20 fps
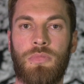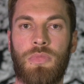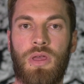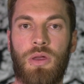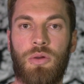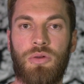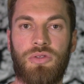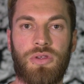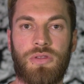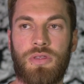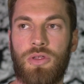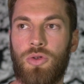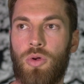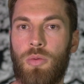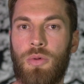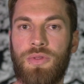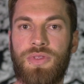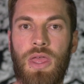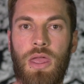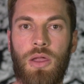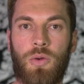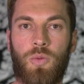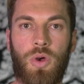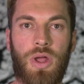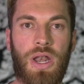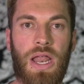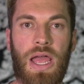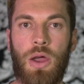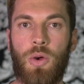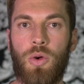It was just a normal thing,
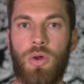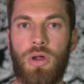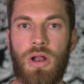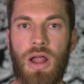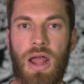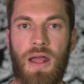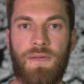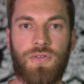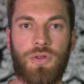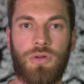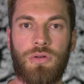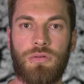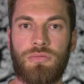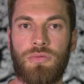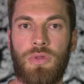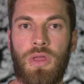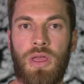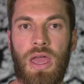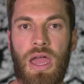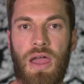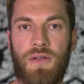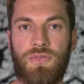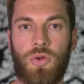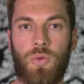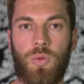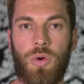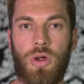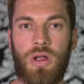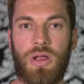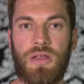1 hour after
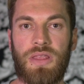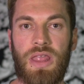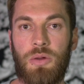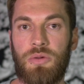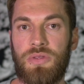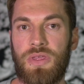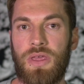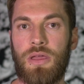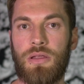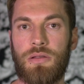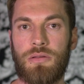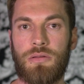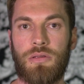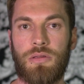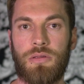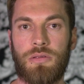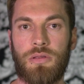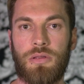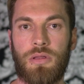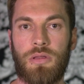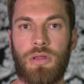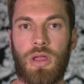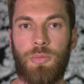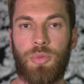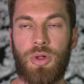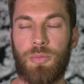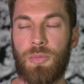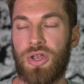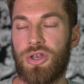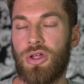work, and that was it. I'd
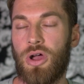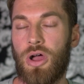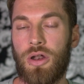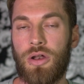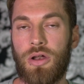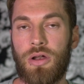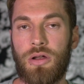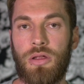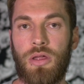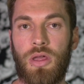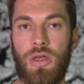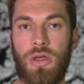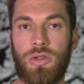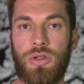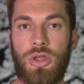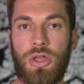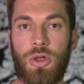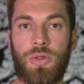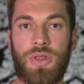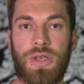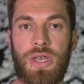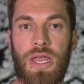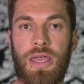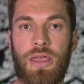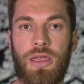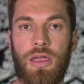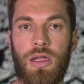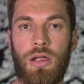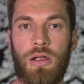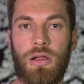bring my daughter, she'd go in the
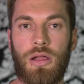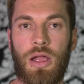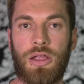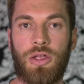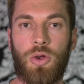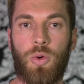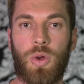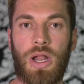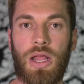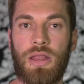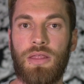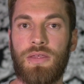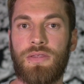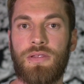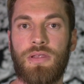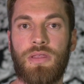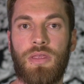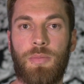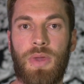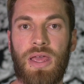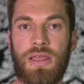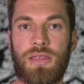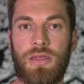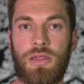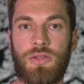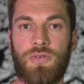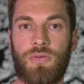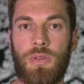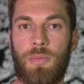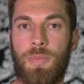daycare, I'd go and I'd listen to the
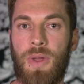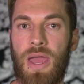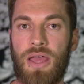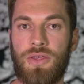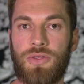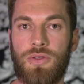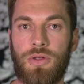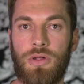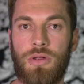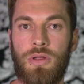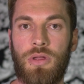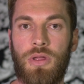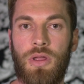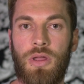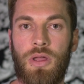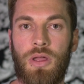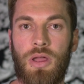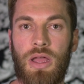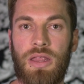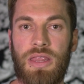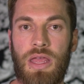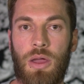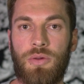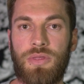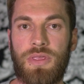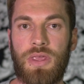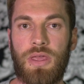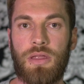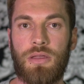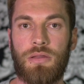message from the pastor, and that
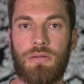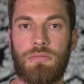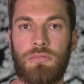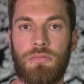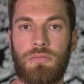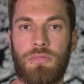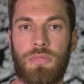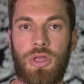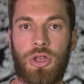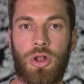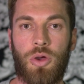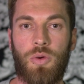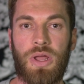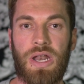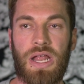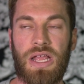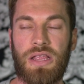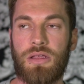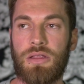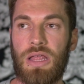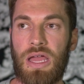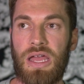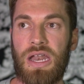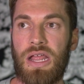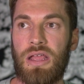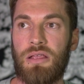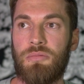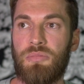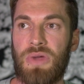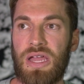was it. And
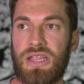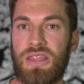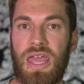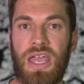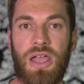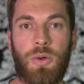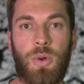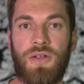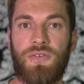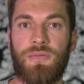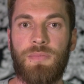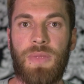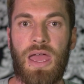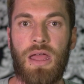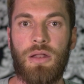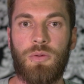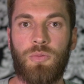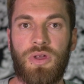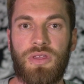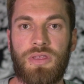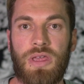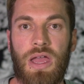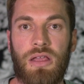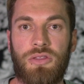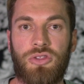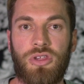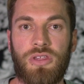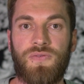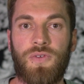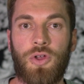my takeaway from that was I
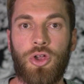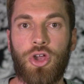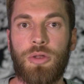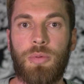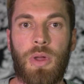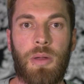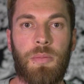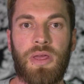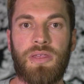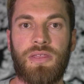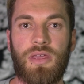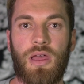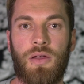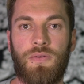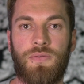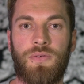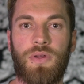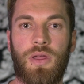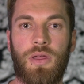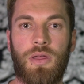just feel good about myself.